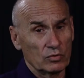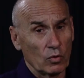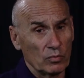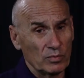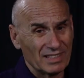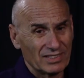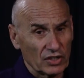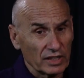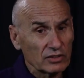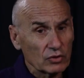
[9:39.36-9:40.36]
So the
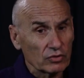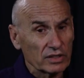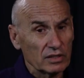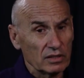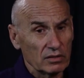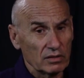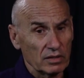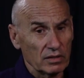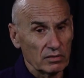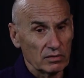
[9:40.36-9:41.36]
territory
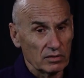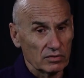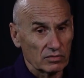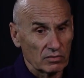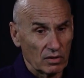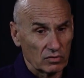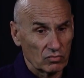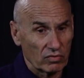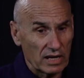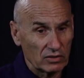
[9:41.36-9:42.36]
is a
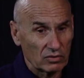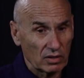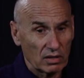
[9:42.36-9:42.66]
great